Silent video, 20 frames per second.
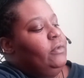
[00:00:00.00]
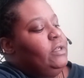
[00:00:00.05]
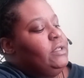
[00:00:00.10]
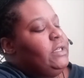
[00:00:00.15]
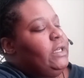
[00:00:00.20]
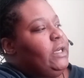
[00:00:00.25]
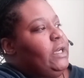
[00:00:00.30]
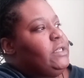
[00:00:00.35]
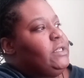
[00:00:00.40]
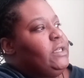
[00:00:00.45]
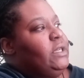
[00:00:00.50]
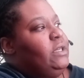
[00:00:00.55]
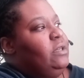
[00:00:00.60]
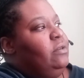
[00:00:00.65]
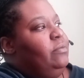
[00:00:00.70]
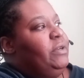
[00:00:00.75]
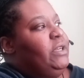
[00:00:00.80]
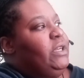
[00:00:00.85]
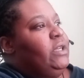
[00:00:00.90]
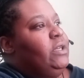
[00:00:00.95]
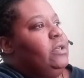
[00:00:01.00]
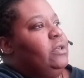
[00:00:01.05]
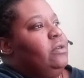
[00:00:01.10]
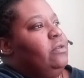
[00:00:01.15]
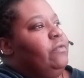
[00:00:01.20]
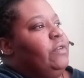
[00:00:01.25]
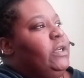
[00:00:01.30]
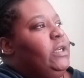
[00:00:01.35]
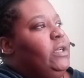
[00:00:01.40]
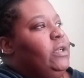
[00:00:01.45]
like I said in the beginning of the
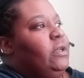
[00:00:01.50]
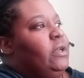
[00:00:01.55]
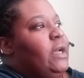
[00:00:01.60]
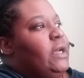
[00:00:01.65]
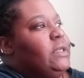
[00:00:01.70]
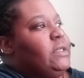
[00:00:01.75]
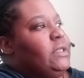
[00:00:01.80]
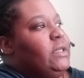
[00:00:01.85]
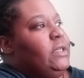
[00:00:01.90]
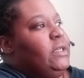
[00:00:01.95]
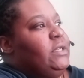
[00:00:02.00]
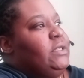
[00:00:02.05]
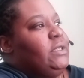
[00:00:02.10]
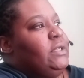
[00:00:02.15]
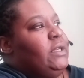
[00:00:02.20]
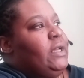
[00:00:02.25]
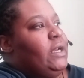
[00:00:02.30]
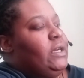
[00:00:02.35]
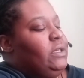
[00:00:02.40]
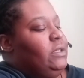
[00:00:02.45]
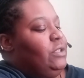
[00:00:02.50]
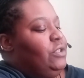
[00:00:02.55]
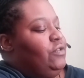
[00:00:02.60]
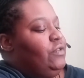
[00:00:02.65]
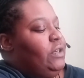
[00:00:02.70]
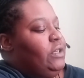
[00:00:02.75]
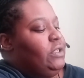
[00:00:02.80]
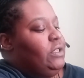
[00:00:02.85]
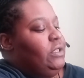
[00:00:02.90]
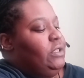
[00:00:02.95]
read, I said there's a lot of
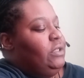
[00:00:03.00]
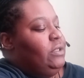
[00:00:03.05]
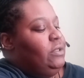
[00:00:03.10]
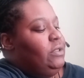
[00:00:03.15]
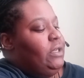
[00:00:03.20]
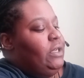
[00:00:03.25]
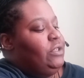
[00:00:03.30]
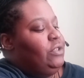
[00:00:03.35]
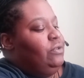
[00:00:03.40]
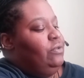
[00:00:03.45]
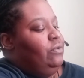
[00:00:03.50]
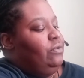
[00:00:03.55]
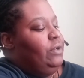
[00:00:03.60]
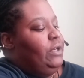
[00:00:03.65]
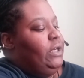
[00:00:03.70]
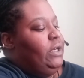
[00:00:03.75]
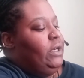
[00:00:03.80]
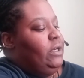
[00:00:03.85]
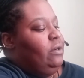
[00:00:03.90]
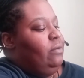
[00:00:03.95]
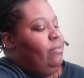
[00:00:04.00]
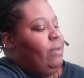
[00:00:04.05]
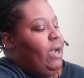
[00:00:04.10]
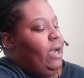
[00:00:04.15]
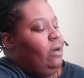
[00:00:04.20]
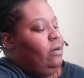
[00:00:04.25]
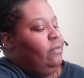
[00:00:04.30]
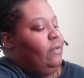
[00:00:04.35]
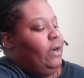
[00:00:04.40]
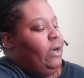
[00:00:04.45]
construction that you're going to hear in the
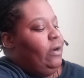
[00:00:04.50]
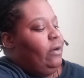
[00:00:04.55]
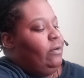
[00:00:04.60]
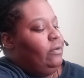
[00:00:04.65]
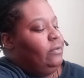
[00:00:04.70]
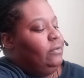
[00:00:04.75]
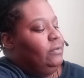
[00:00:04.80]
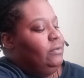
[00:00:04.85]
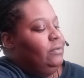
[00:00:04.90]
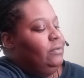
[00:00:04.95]
background.